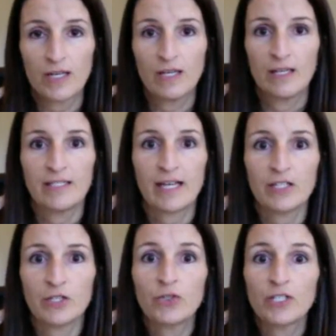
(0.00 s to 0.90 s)

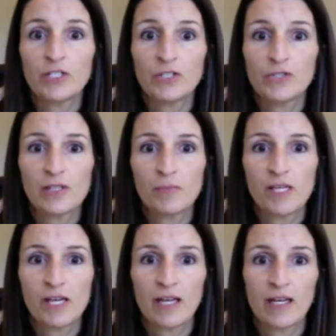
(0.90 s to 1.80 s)
technical issues at the
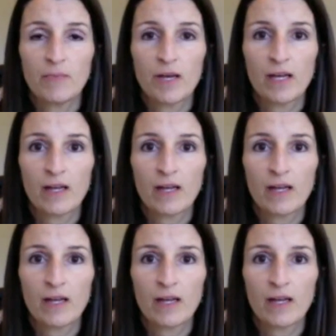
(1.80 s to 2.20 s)
beginning, but